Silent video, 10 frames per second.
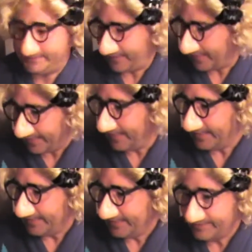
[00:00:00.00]
He's
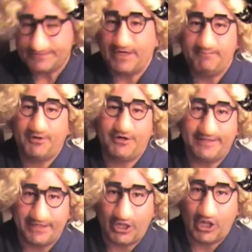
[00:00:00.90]
not
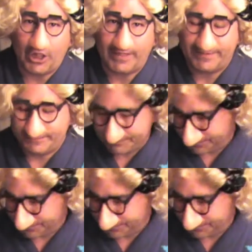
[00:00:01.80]
pretty at all.